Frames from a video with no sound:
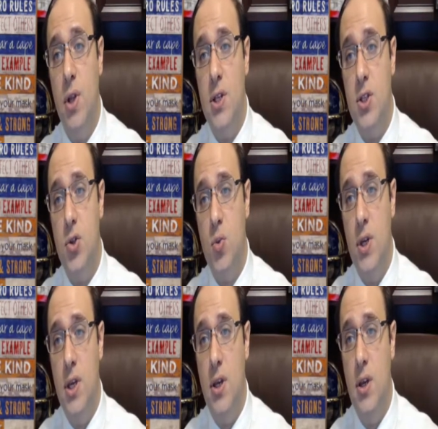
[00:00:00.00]
plus
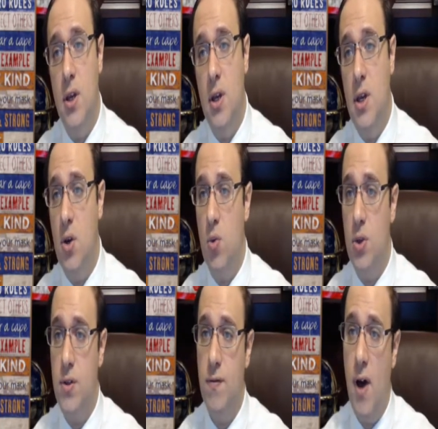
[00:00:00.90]
3
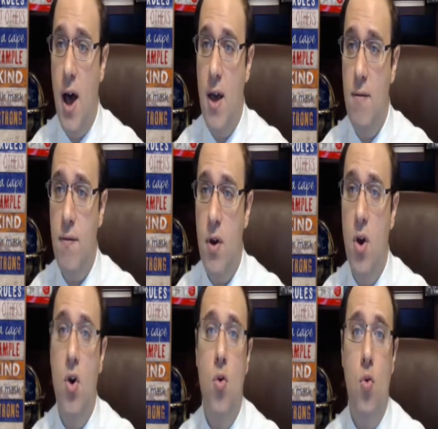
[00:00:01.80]
equals 5.
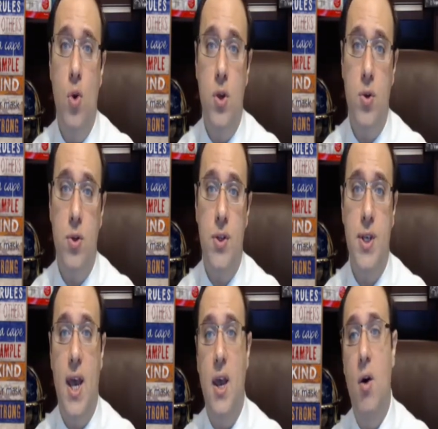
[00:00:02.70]
We used to
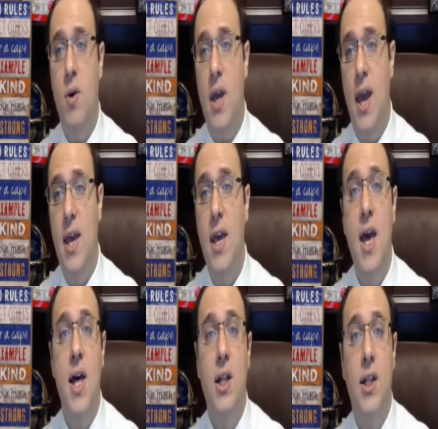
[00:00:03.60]
say,
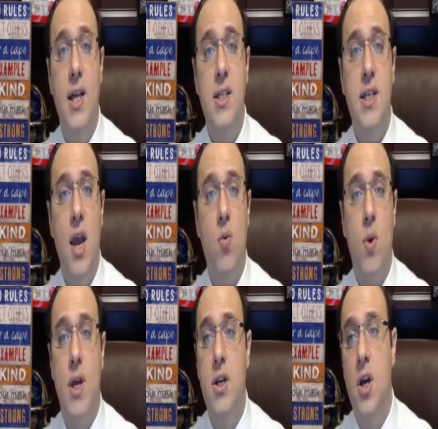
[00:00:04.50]
okay, let's get
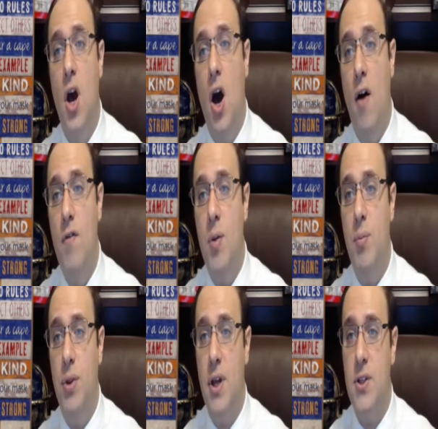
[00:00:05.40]
rid of the
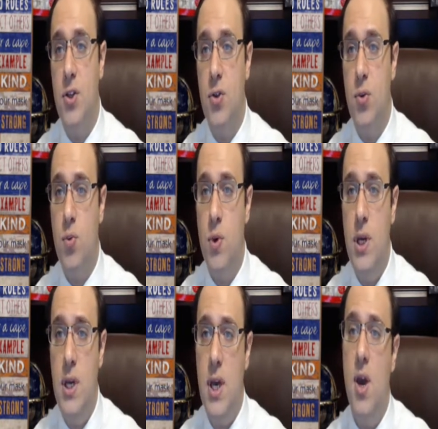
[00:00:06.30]
plus
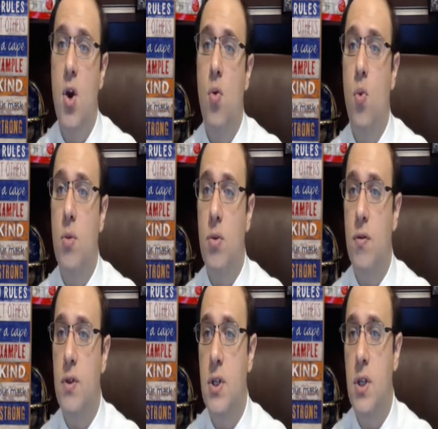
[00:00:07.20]
3. We
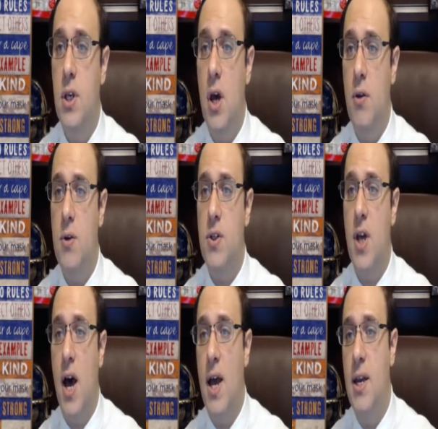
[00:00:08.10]
move it to the other
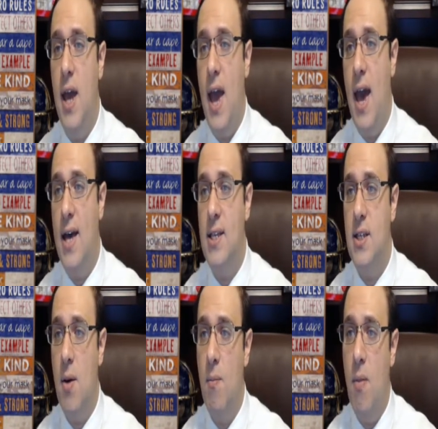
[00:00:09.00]
side
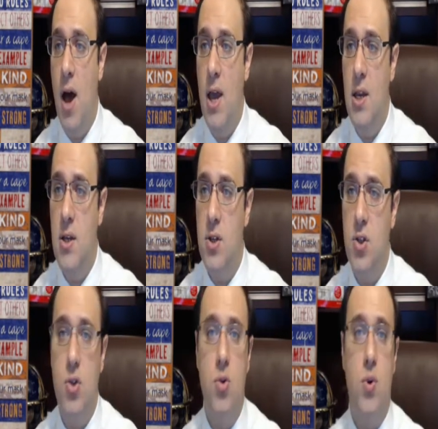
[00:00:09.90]
as
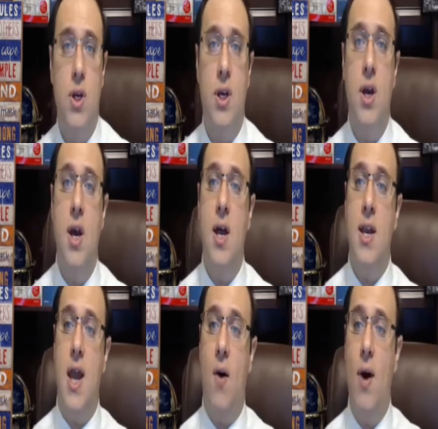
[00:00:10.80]
minus 3.
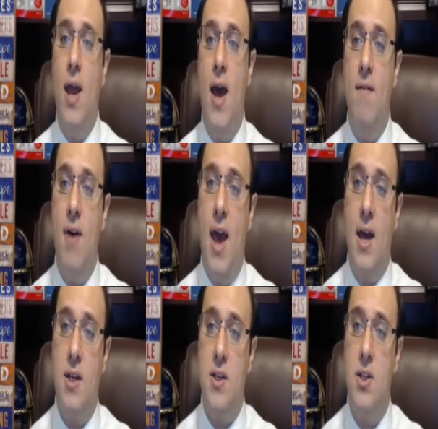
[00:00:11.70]
Now I have
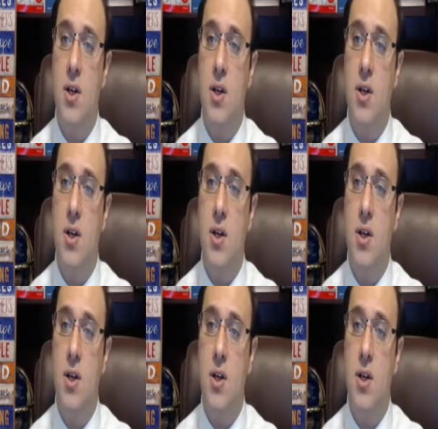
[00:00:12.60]
x